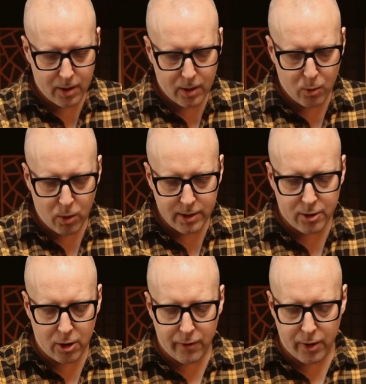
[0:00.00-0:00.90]
one
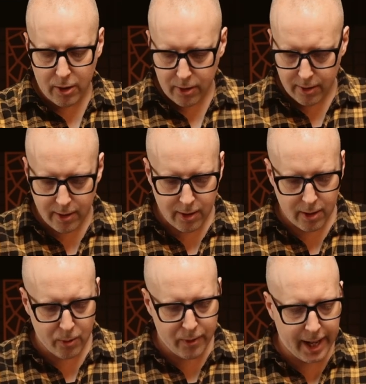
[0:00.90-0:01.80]
server
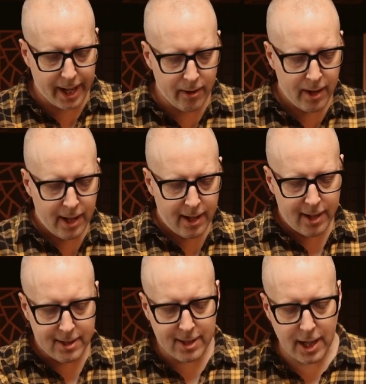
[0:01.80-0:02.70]
over here
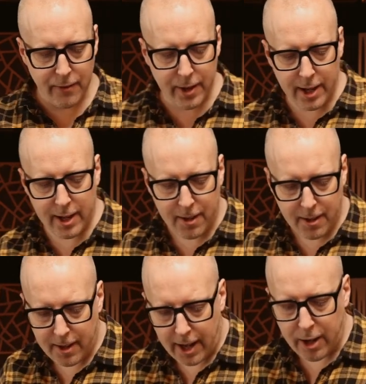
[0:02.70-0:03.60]
let's have the
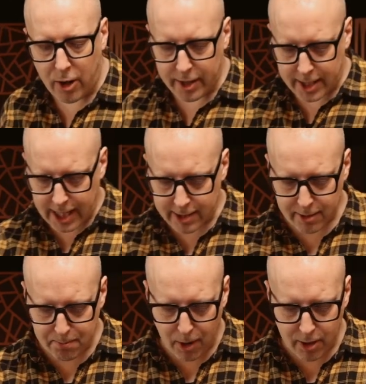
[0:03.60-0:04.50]
ionic as the
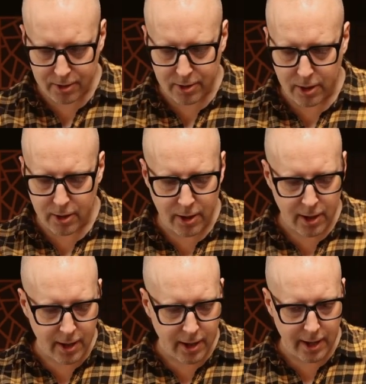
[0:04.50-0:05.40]
master
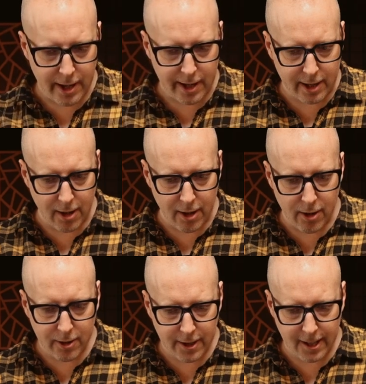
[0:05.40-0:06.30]
uh,
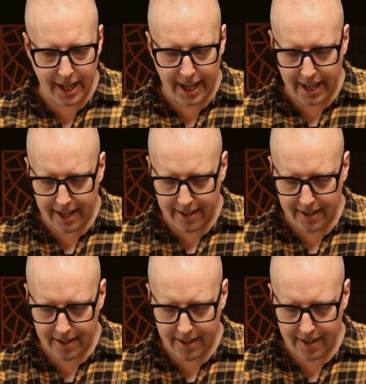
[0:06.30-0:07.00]
clock and